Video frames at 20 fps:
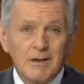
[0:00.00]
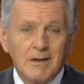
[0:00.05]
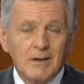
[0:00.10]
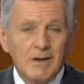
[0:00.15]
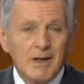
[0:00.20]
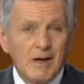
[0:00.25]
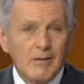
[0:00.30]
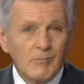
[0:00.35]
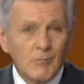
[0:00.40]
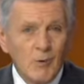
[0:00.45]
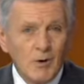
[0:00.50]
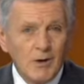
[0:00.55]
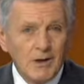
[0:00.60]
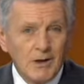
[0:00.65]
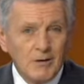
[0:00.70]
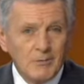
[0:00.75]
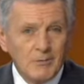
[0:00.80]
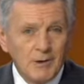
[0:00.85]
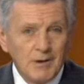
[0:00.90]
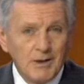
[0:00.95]
they have
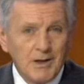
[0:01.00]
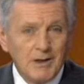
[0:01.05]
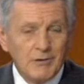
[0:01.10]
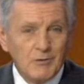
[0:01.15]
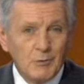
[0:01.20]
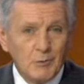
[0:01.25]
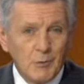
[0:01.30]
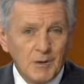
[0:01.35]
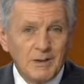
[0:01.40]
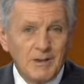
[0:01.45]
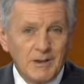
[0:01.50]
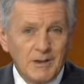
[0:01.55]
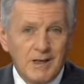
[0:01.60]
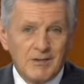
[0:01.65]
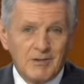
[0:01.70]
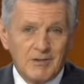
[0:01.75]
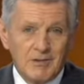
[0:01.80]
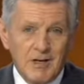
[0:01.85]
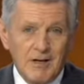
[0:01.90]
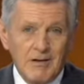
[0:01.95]
120
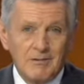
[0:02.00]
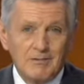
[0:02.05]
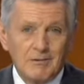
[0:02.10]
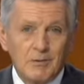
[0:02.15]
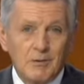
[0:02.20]
days now